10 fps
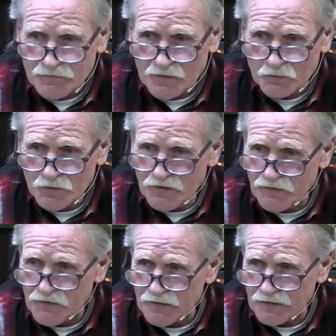
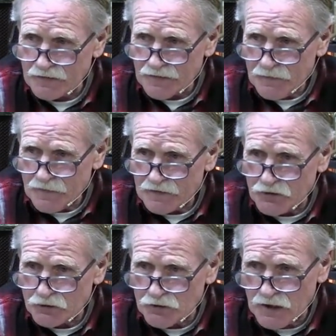with
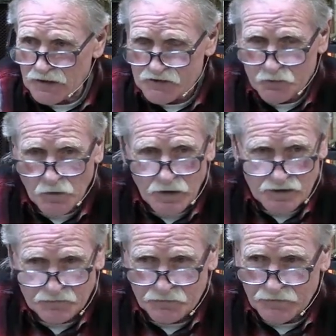Uriah's
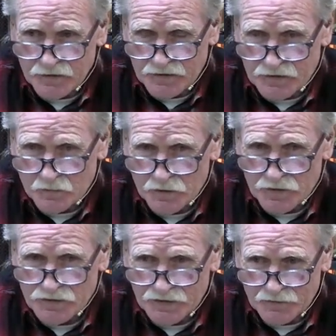wife, and then what
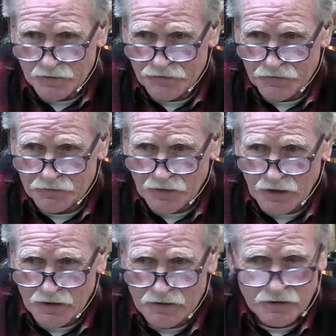he did with
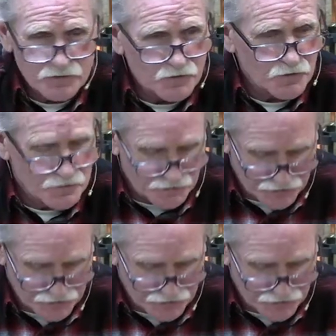Uriah in order to